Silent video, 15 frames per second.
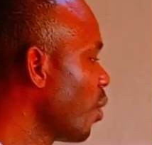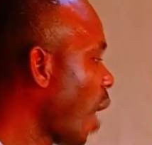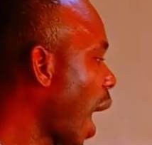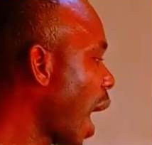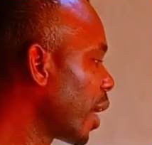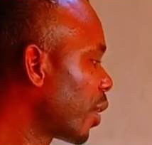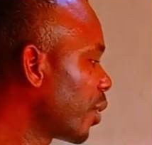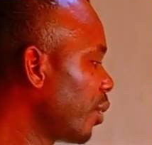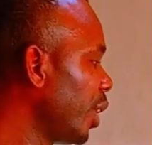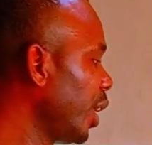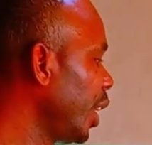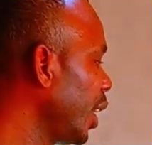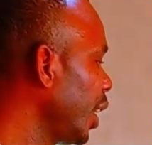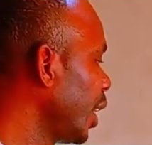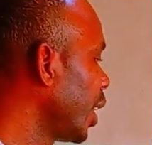you
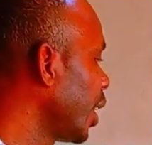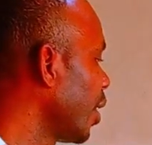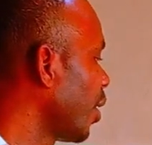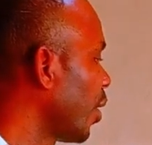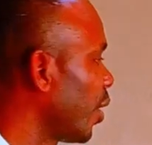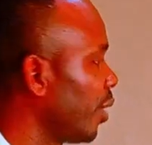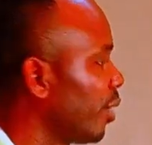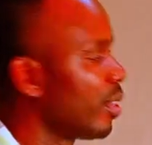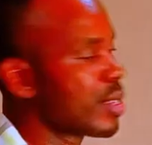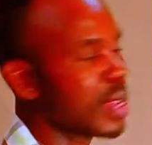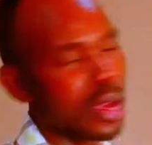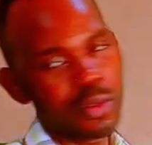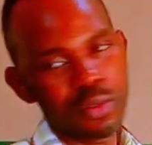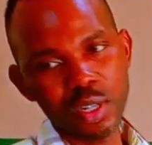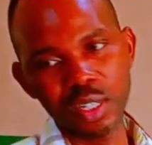agree or
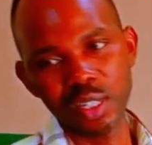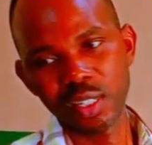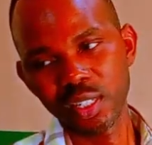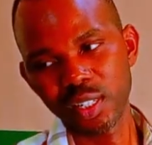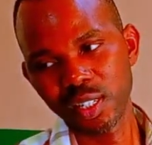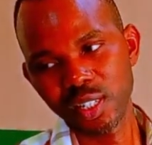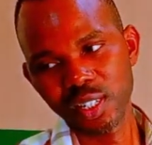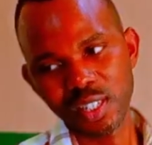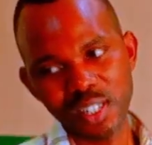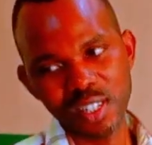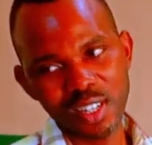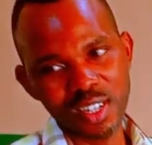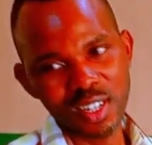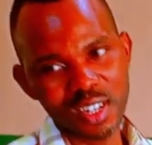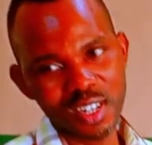disagree.
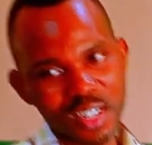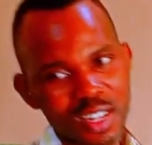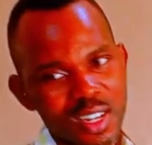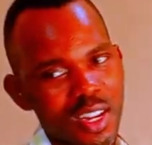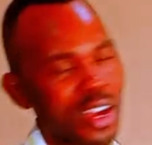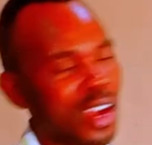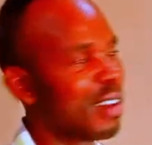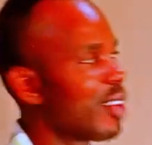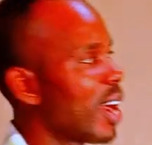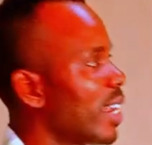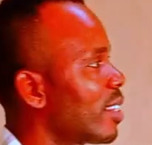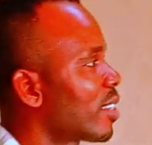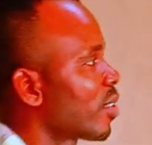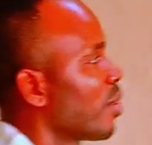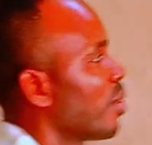All right.